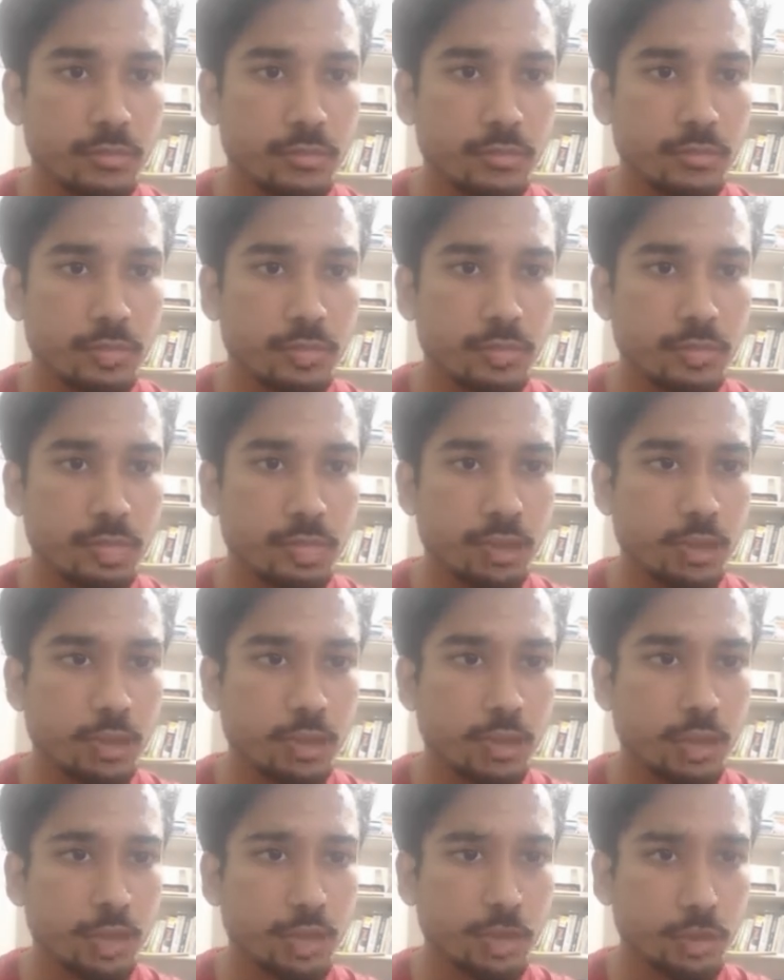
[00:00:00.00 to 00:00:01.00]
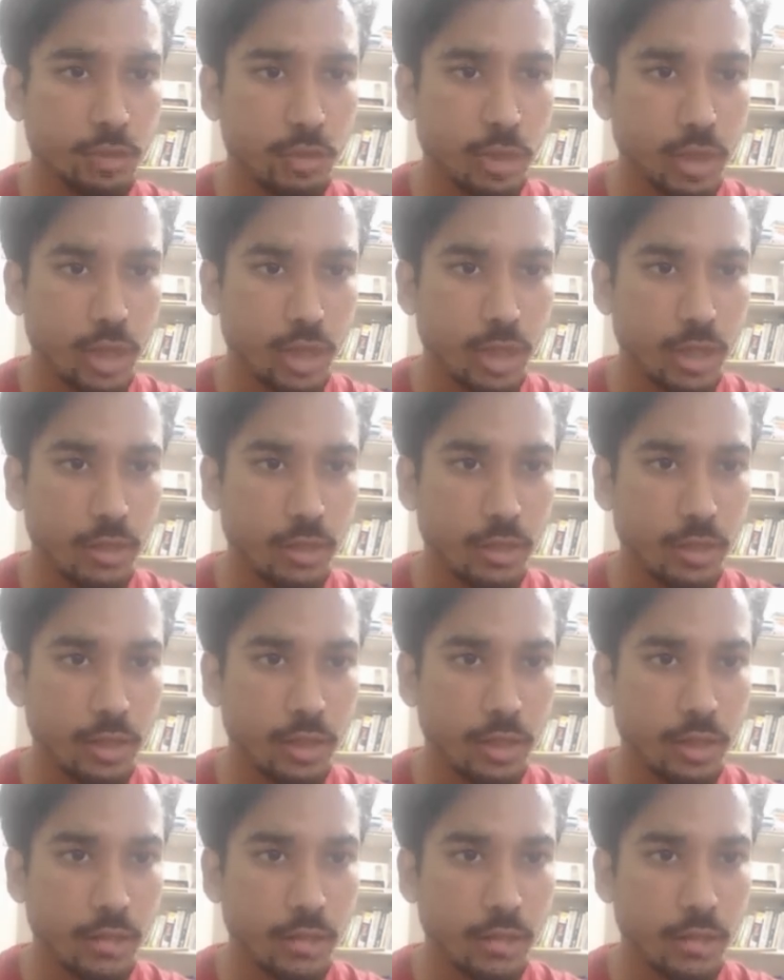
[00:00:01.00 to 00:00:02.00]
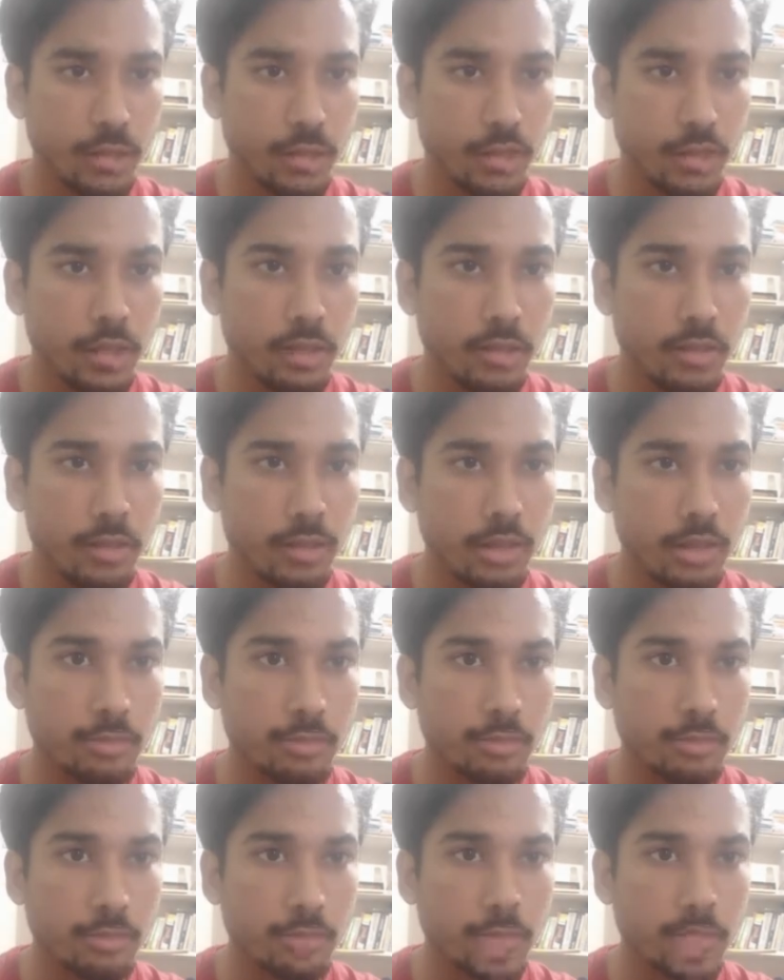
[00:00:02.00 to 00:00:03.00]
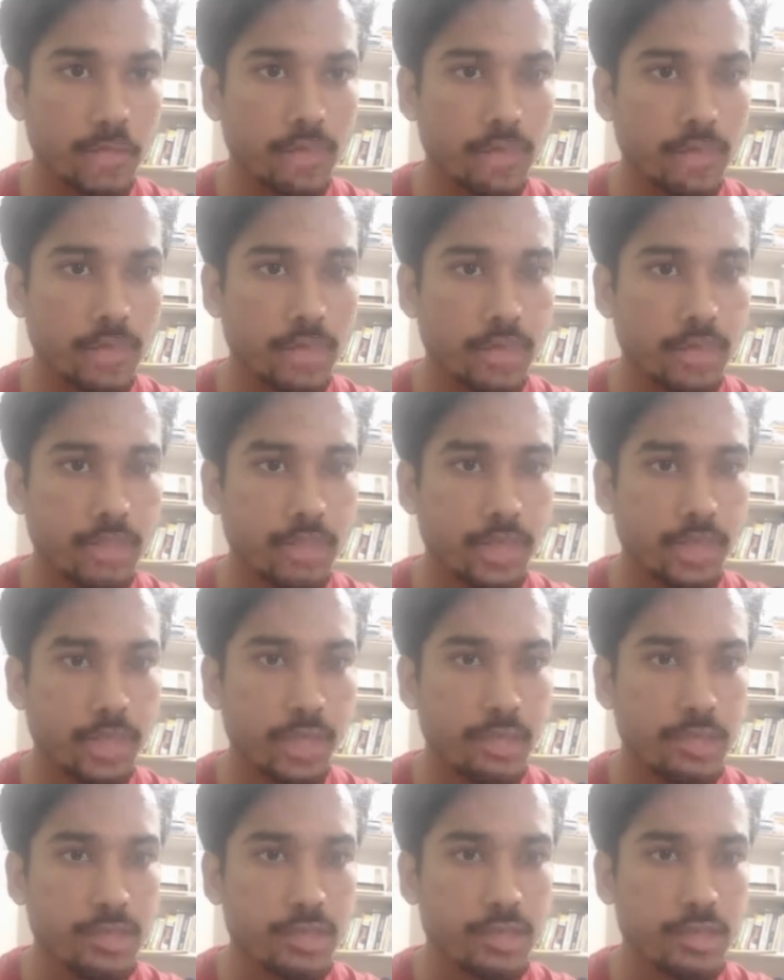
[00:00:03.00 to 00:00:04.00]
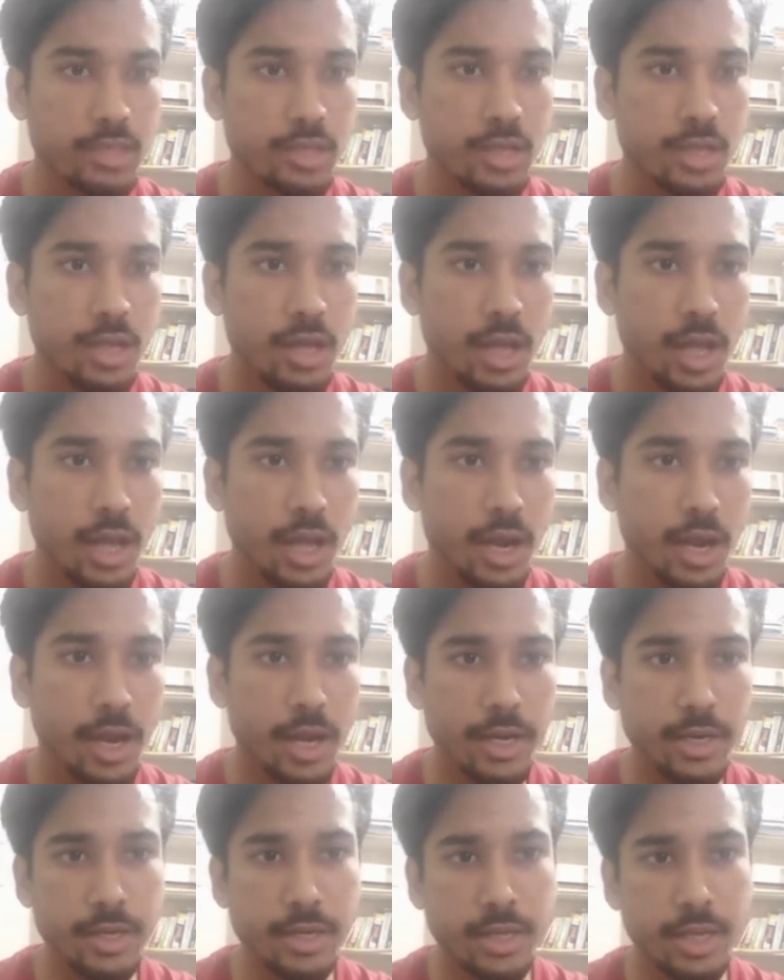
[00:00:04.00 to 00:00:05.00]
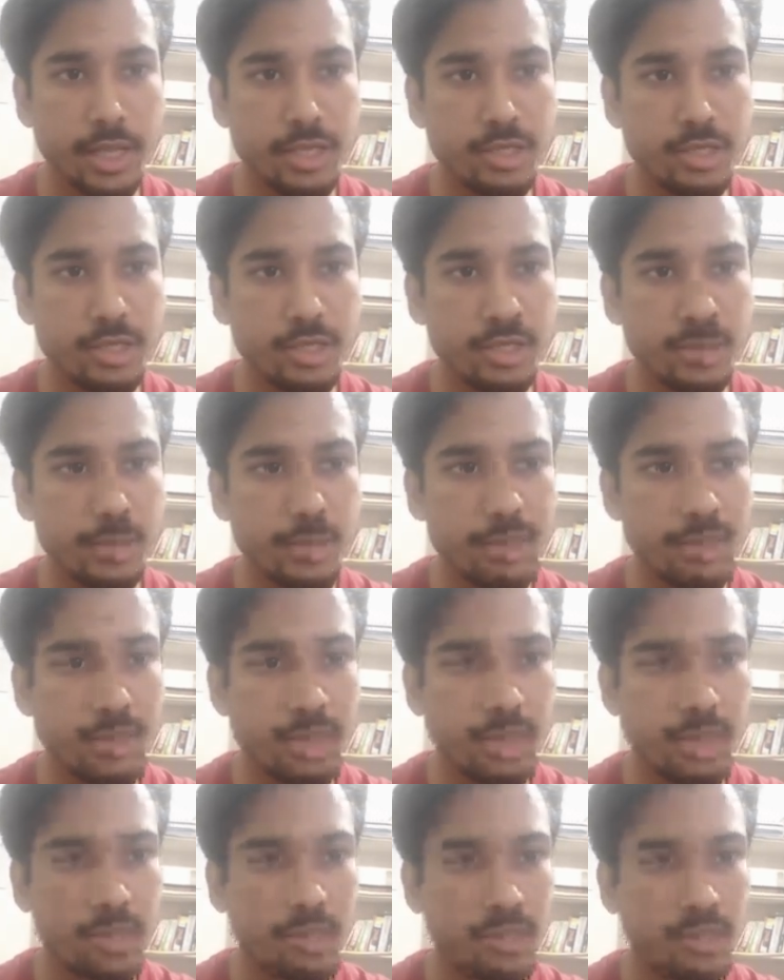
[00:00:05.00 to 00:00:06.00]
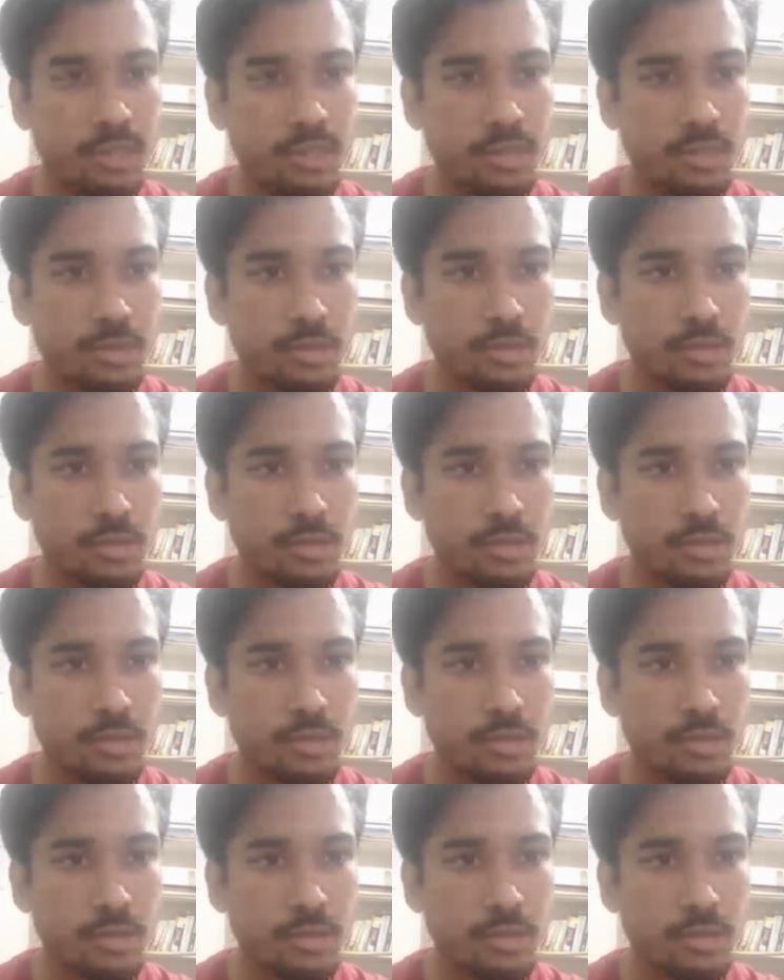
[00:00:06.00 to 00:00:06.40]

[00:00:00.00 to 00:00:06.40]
No, not OK. We'll be passing status and HTTP status.